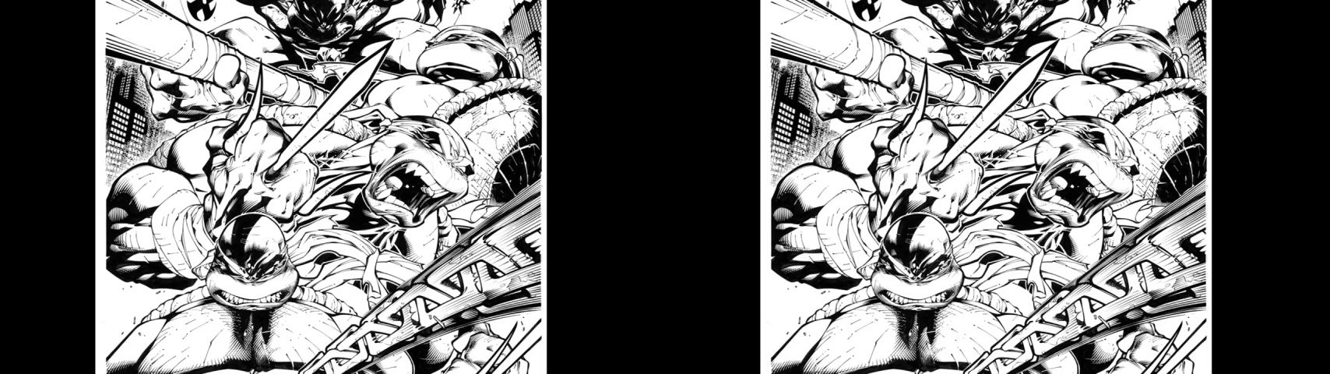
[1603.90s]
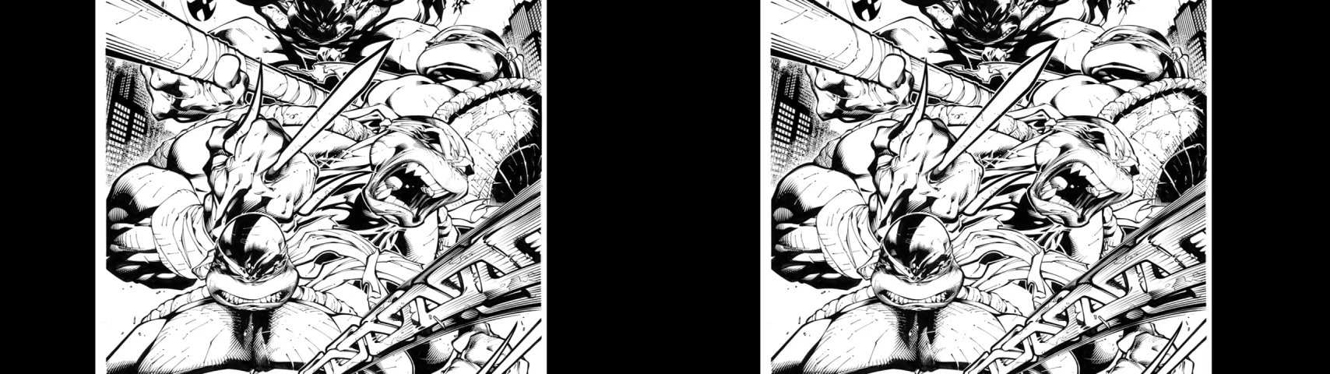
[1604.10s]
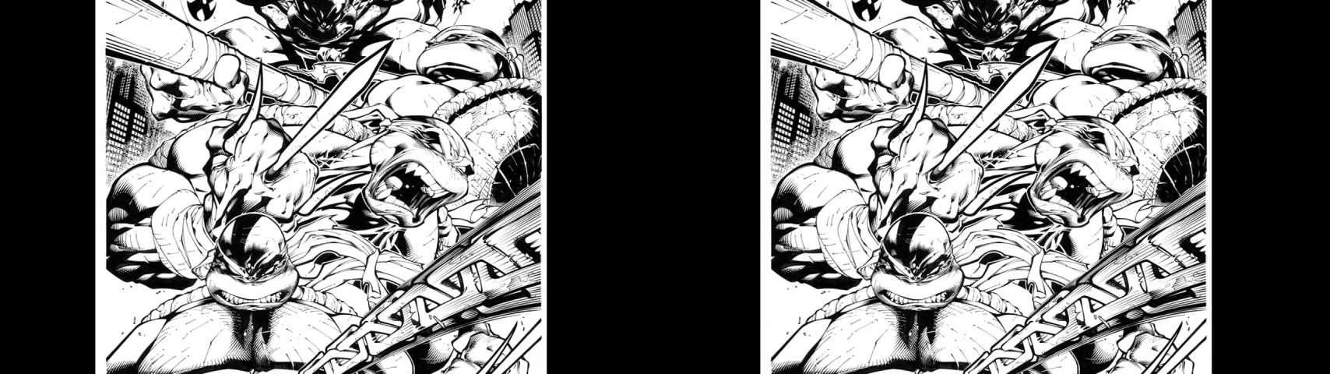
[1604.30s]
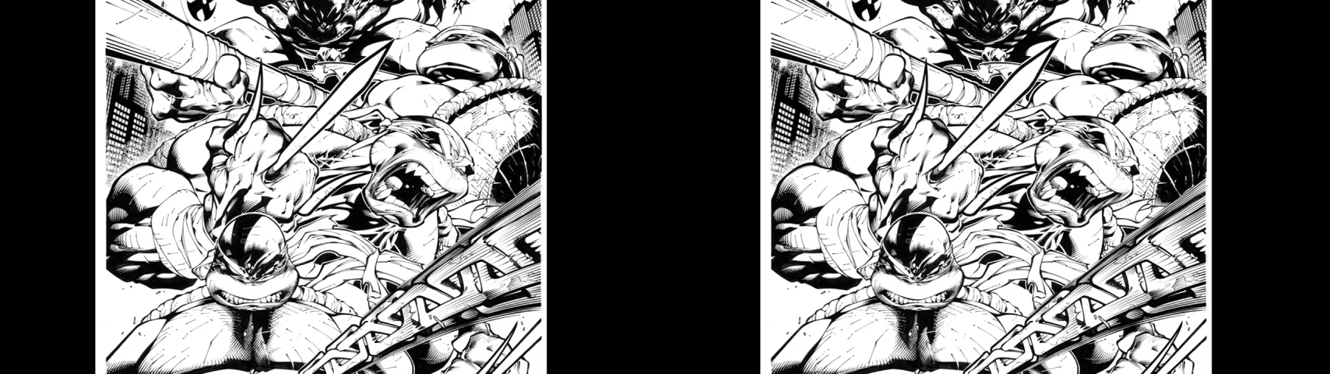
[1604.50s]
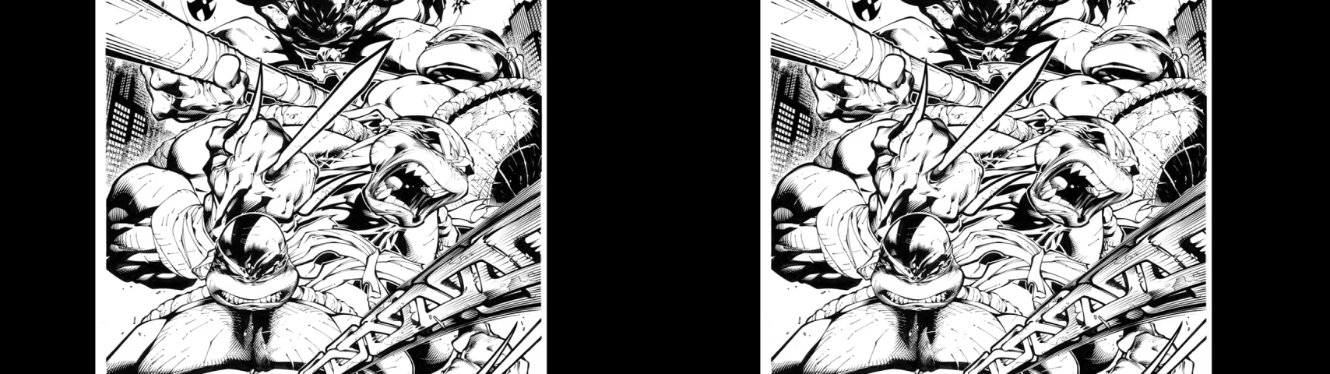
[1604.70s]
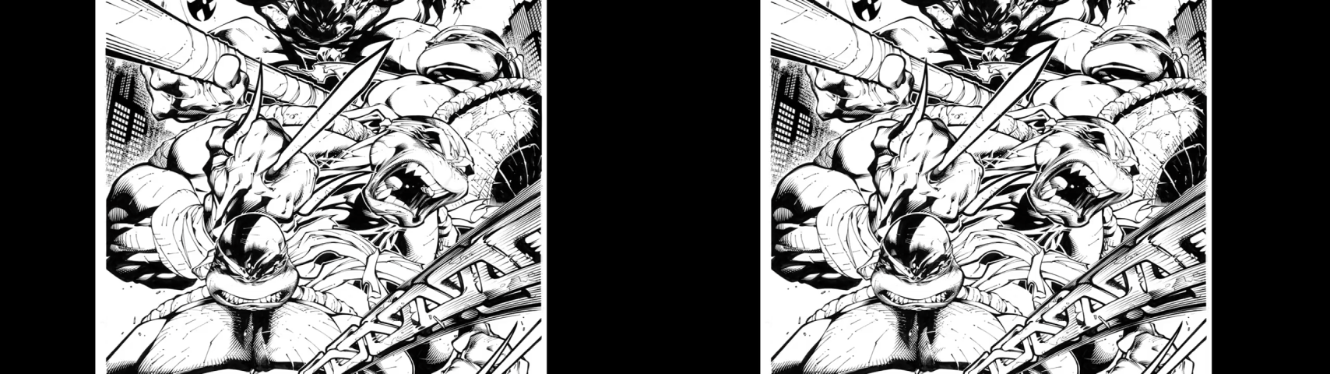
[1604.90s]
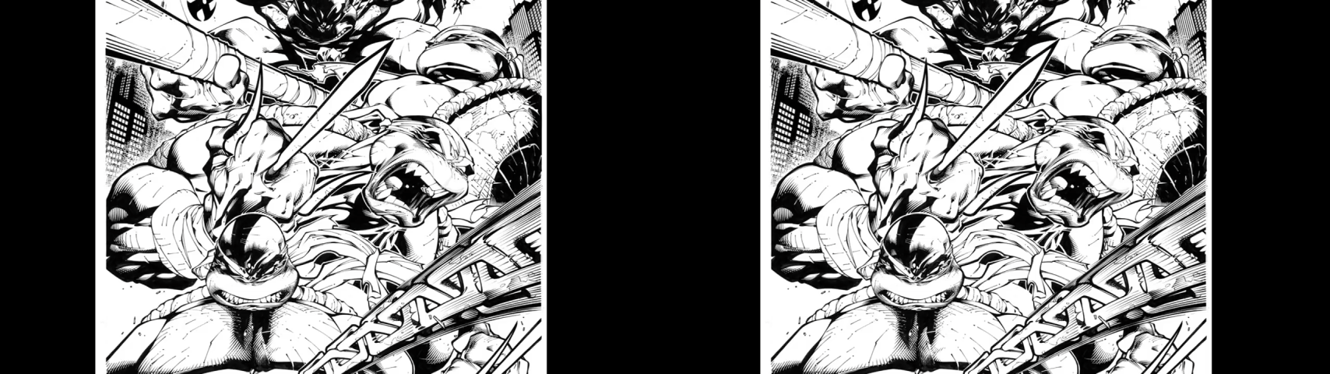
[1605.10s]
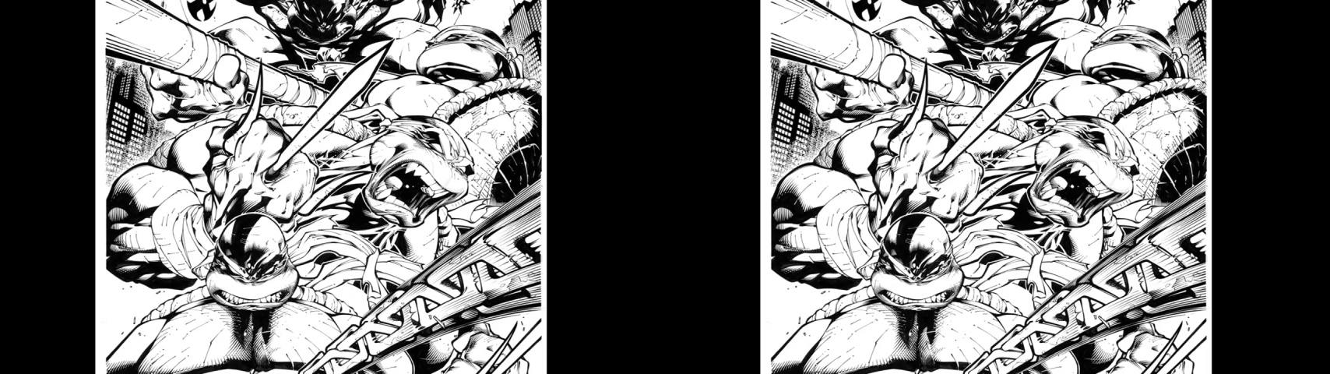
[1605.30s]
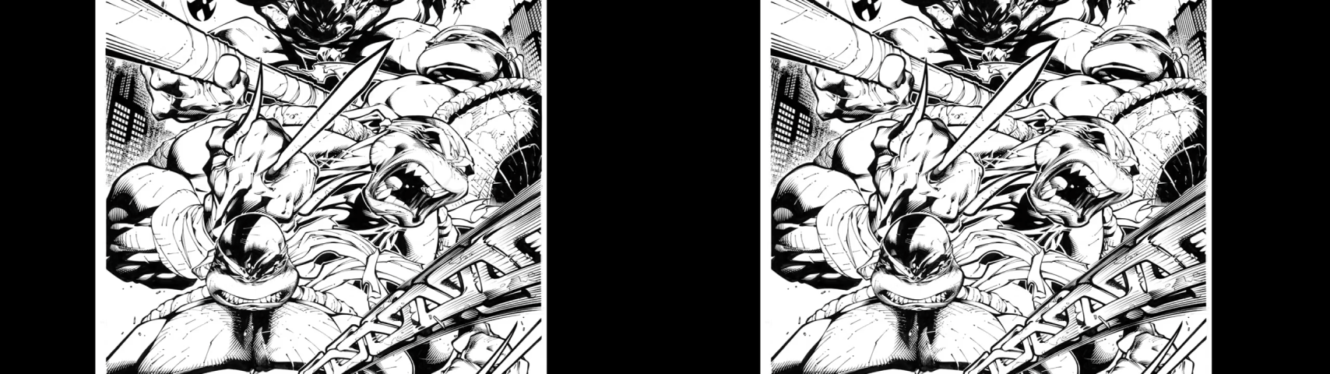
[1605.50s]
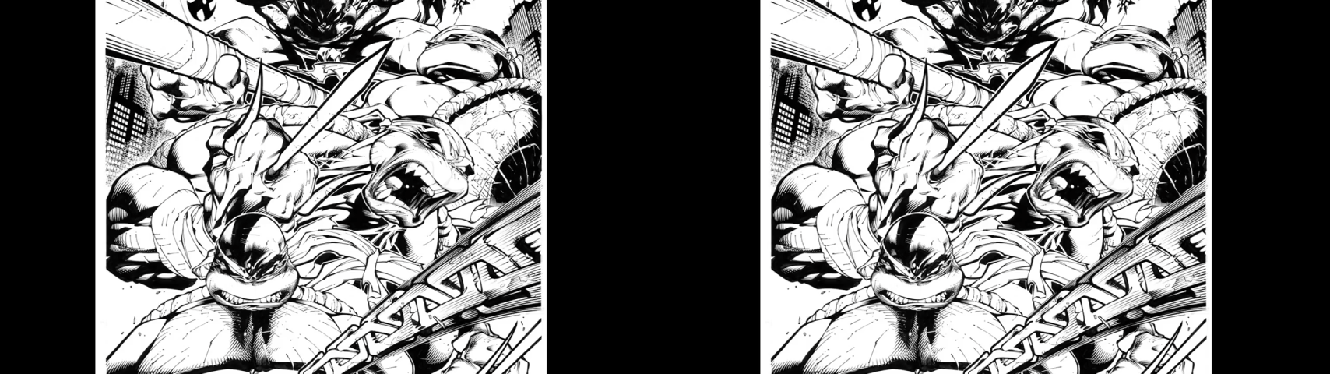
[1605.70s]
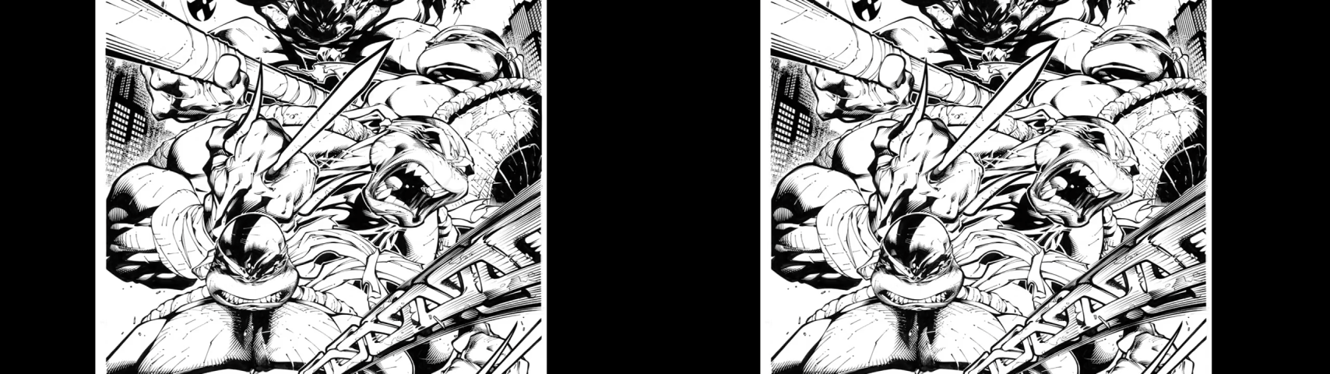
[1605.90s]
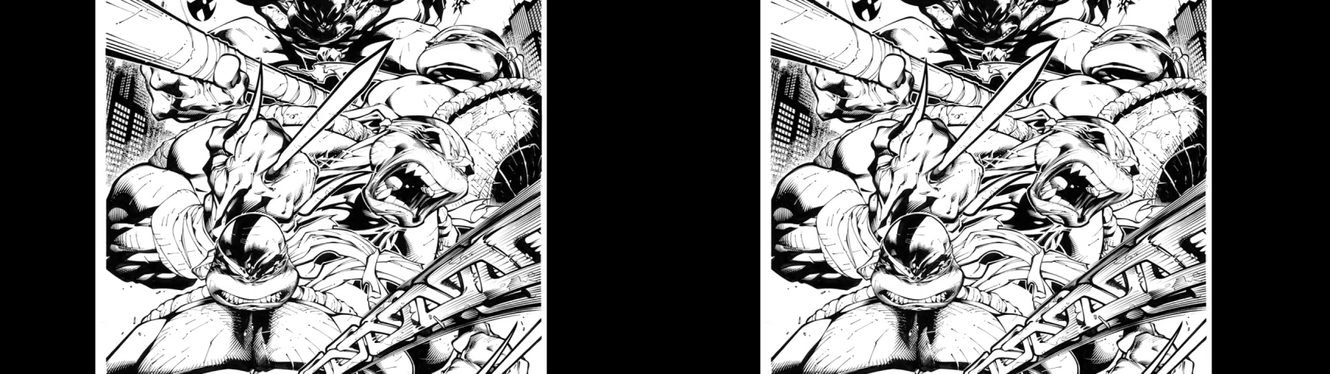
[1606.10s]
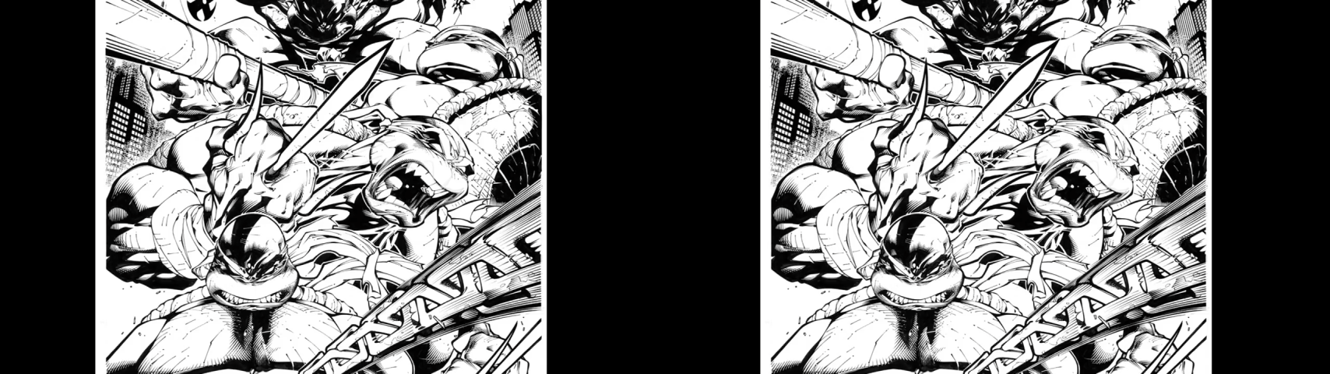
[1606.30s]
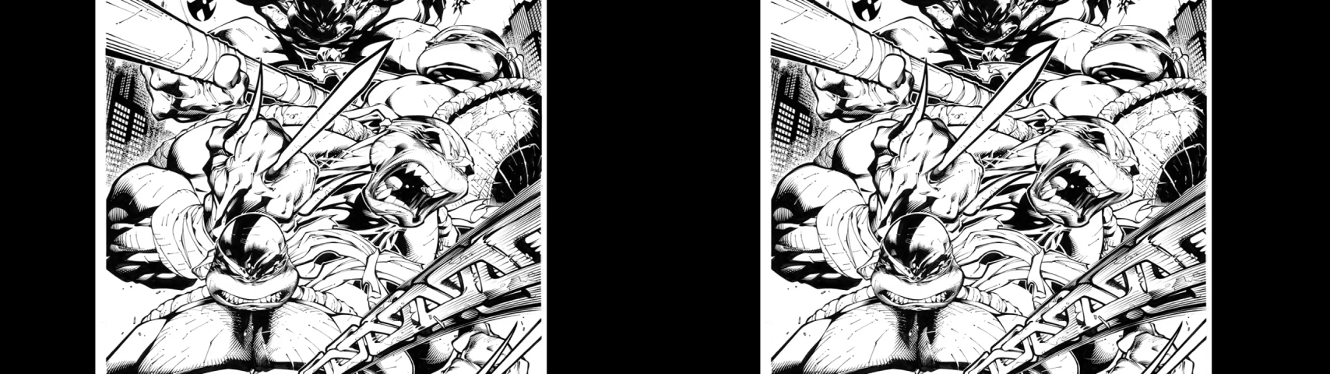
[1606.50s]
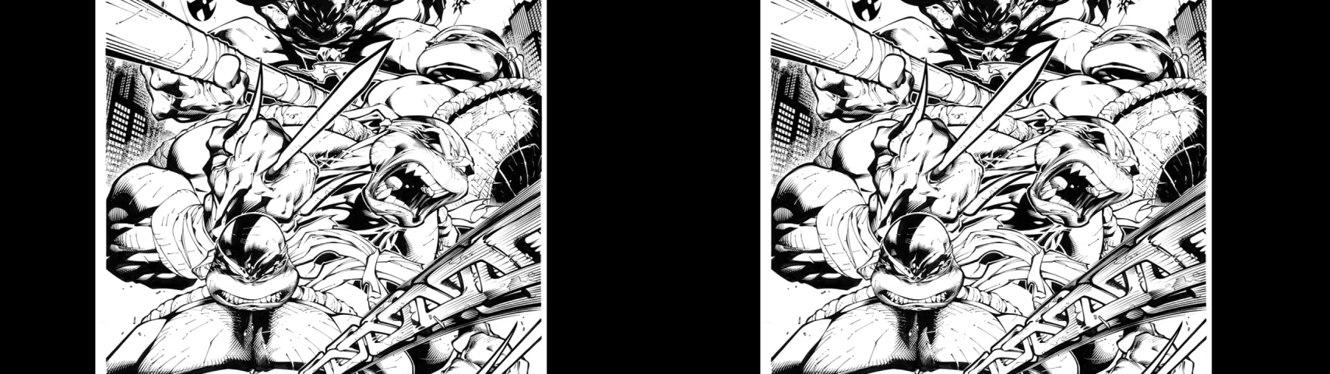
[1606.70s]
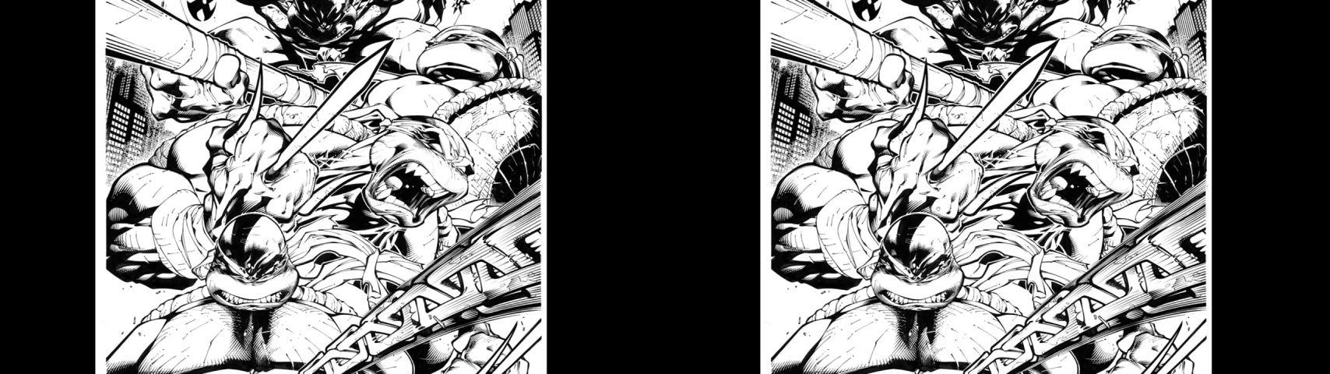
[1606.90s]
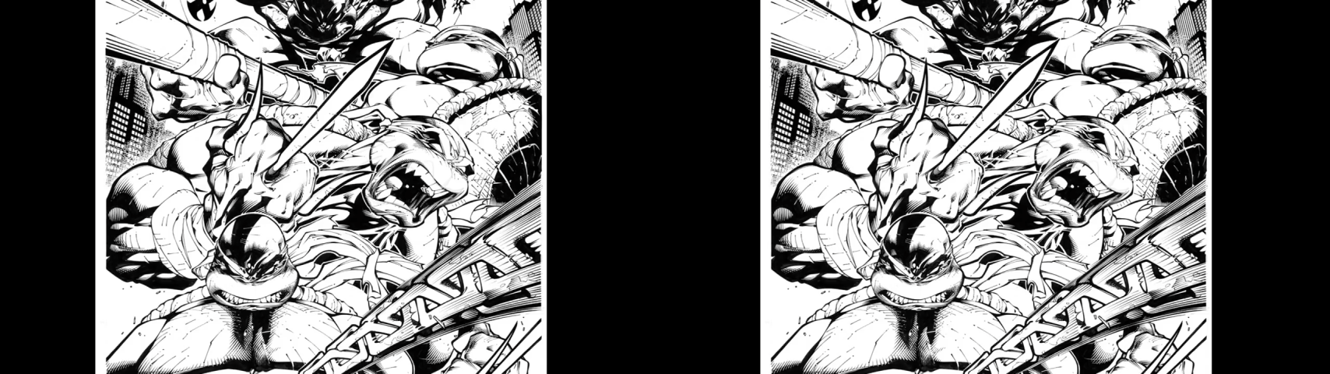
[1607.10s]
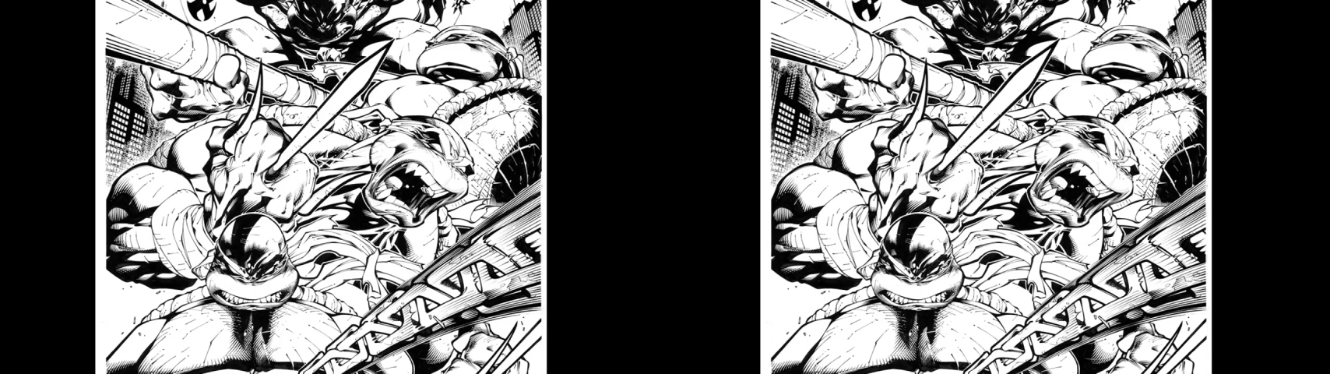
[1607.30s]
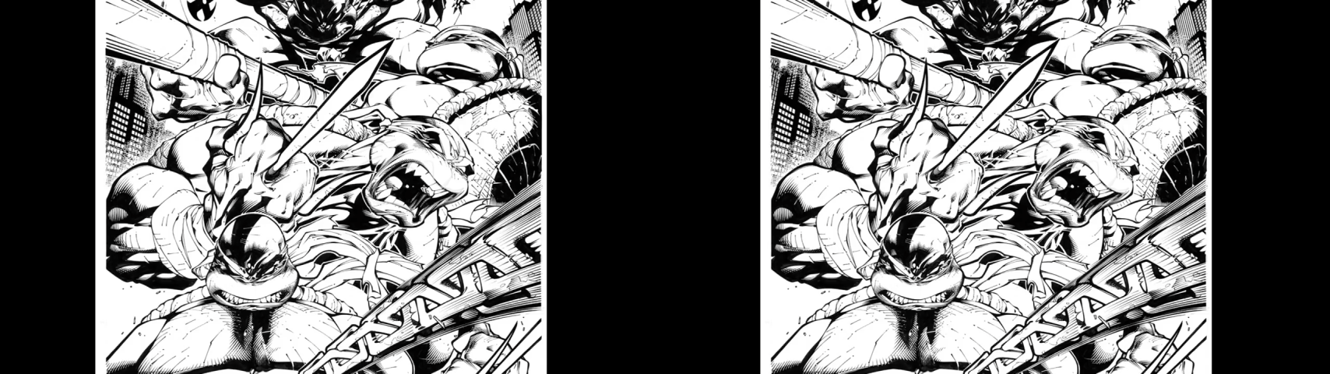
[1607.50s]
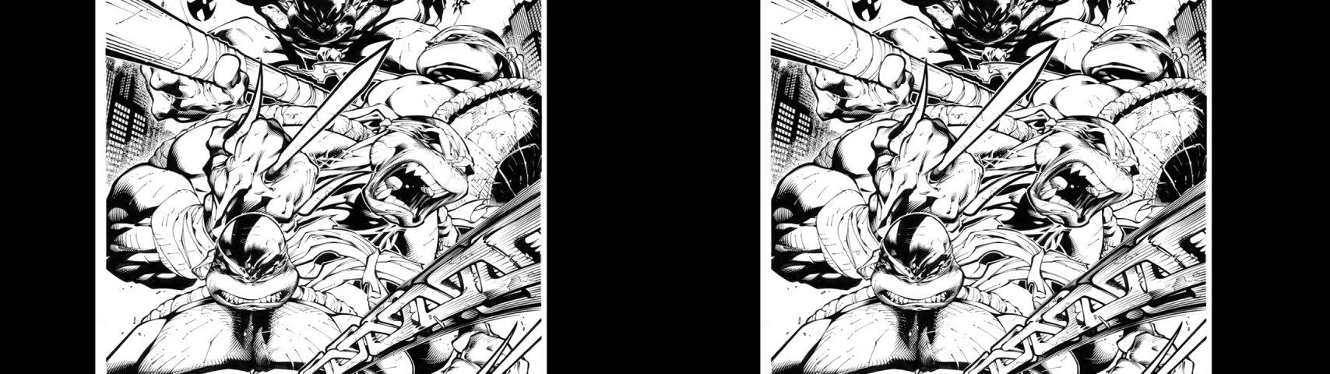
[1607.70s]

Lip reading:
No face is visible, so there are no lips to read.